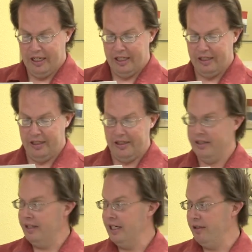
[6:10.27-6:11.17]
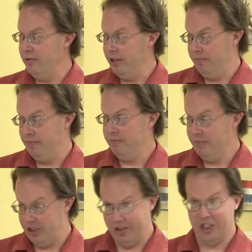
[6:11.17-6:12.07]
And they uh,
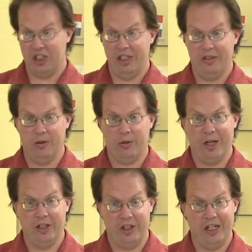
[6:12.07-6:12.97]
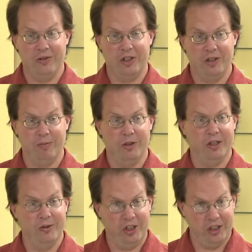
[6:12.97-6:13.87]
as you can see, they were quite a challenge to
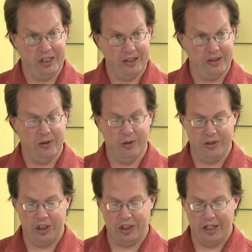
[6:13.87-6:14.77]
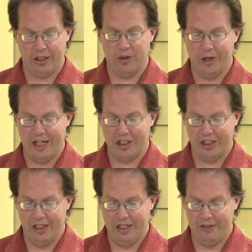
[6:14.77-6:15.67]
produce, get the horns
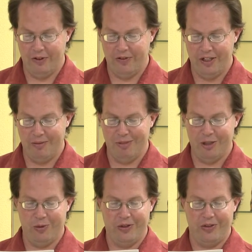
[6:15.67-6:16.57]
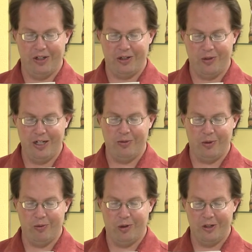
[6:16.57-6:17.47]
correct and everything, but with great
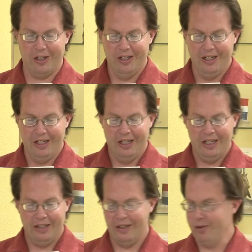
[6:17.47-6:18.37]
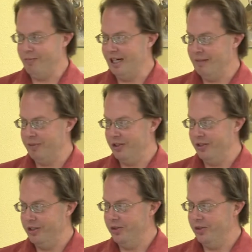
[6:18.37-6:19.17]
reward. They were popular.